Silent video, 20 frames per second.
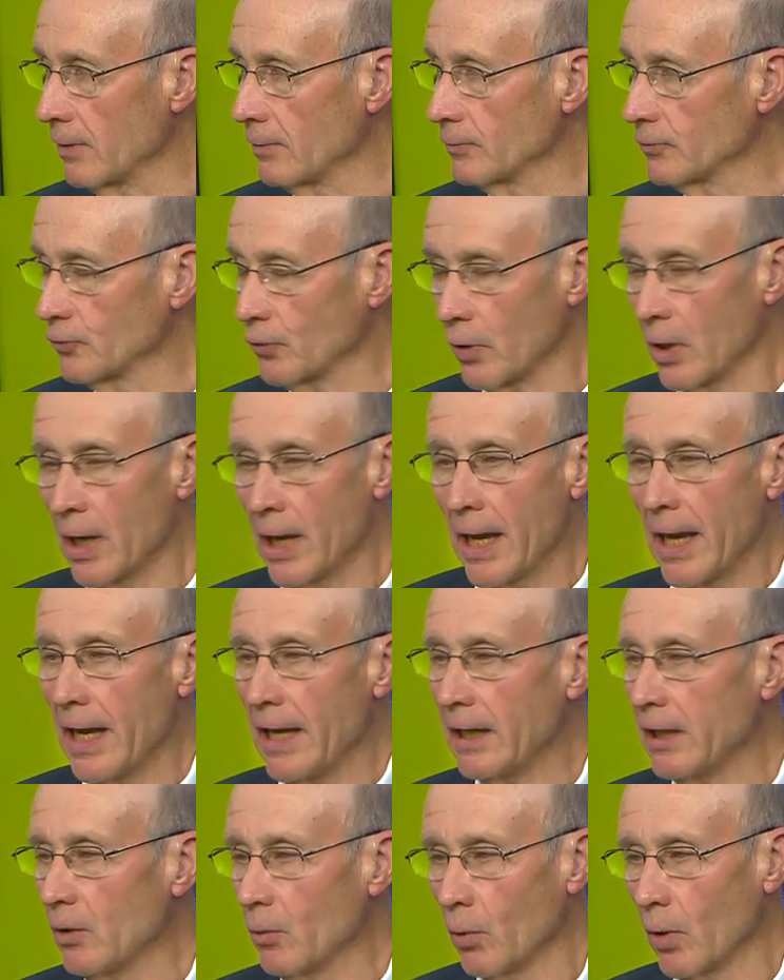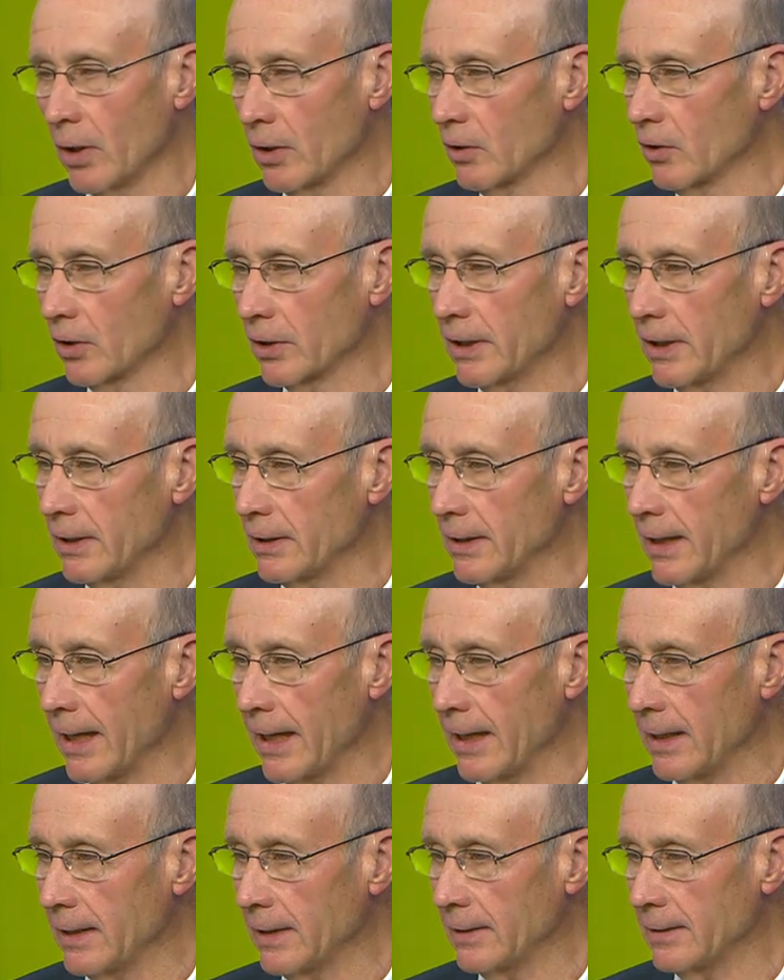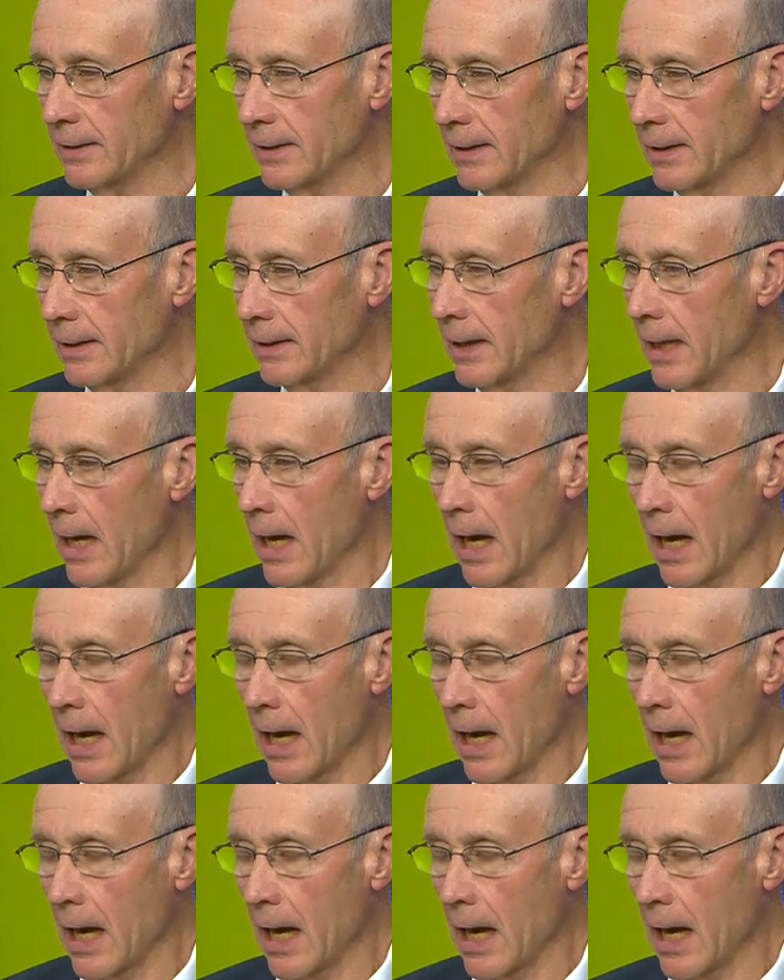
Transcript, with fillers: Mm -hmm. So anyone, look into anything.